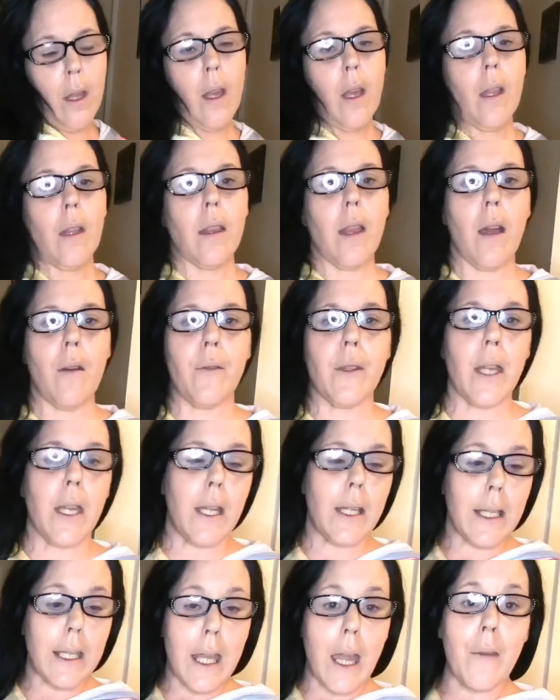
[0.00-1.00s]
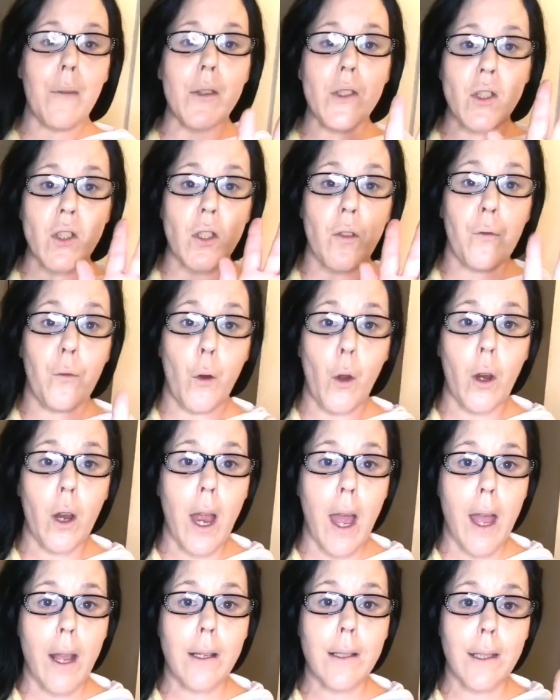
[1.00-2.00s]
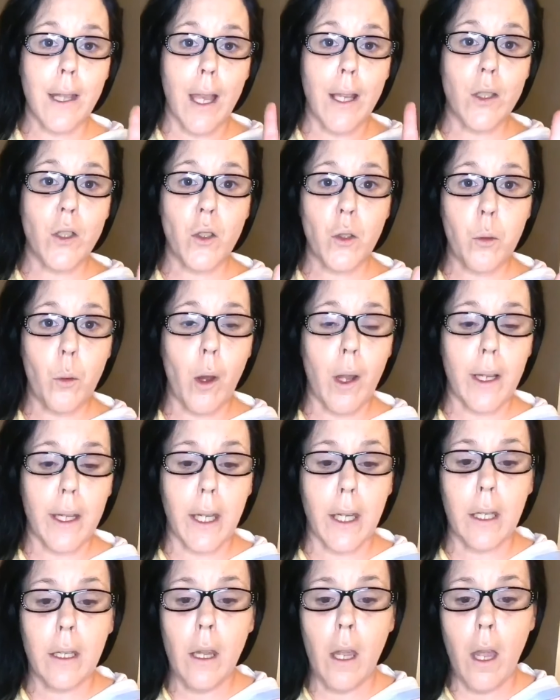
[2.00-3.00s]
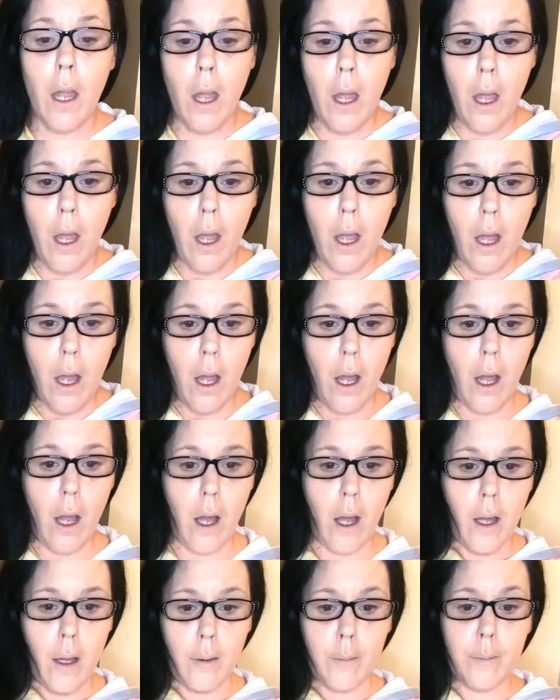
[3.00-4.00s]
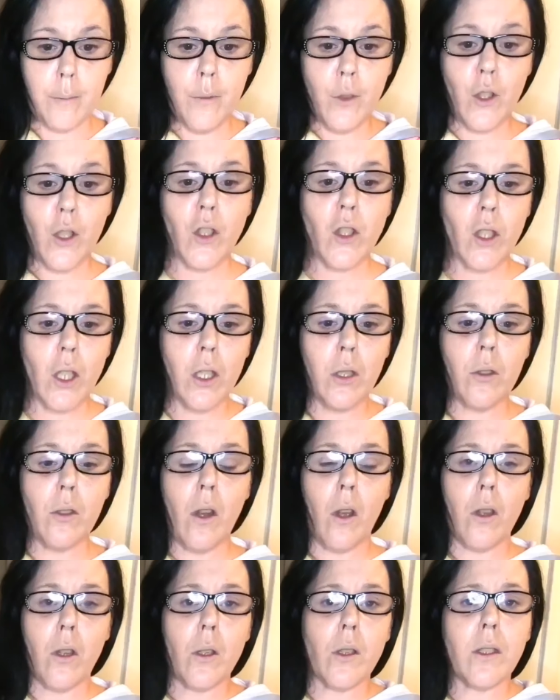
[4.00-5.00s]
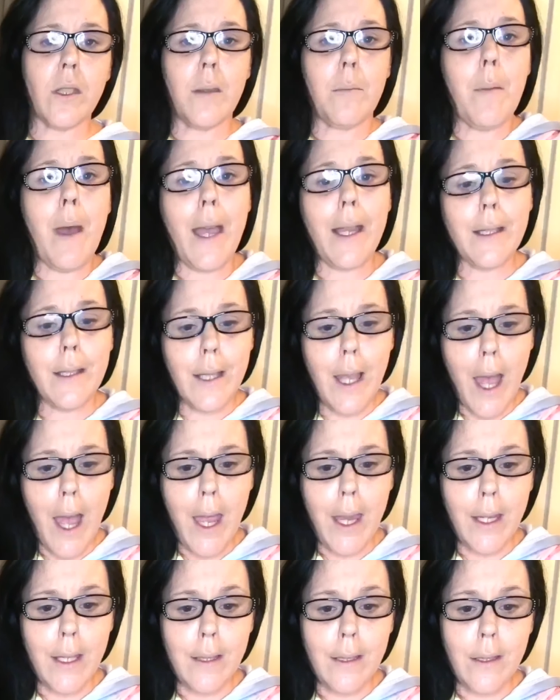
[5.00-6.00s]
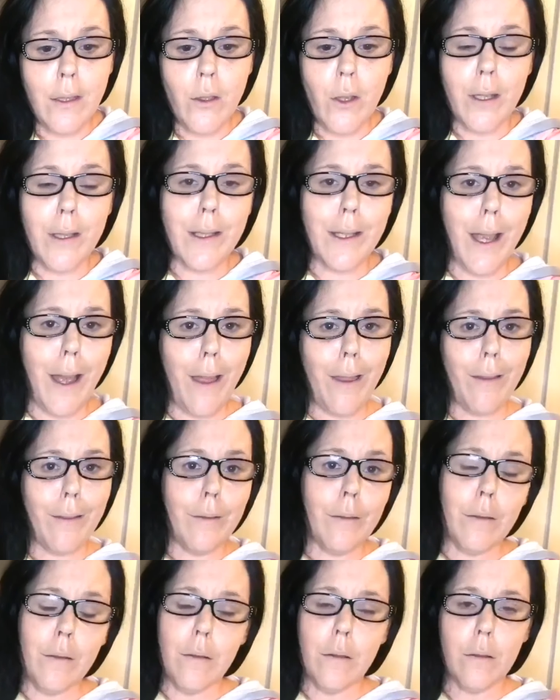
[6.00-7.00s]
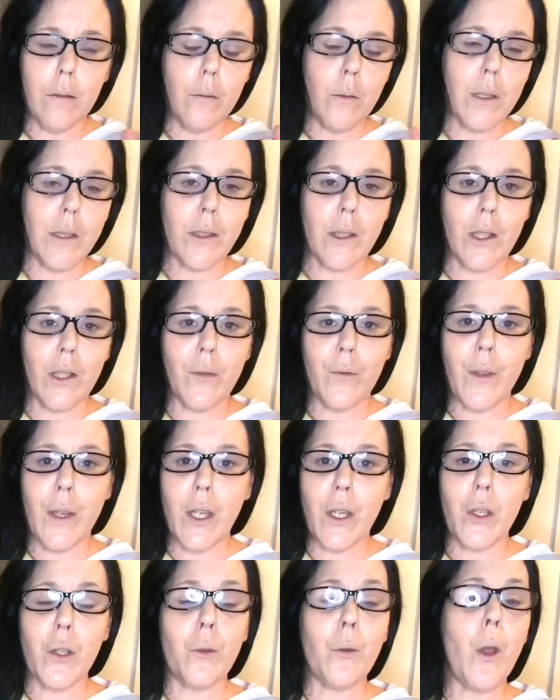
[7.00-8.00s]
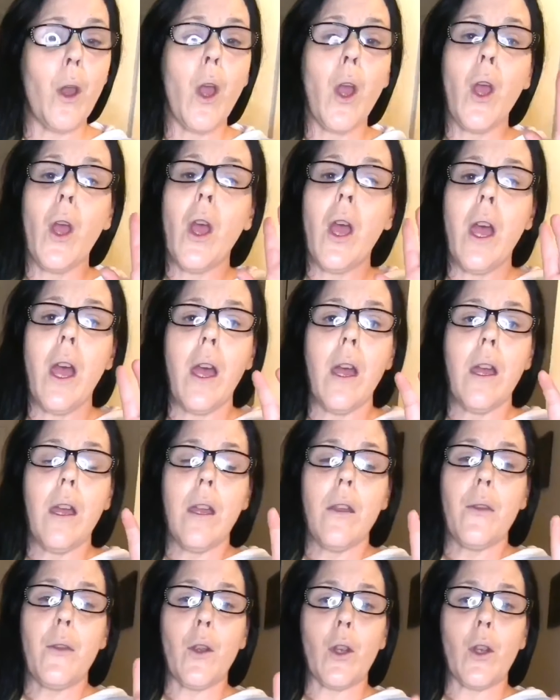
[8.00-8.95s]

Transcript: Love it. And again, this is a 4X size 20. Um, just so you know, you see my size, you can tell what's going to fit you. Their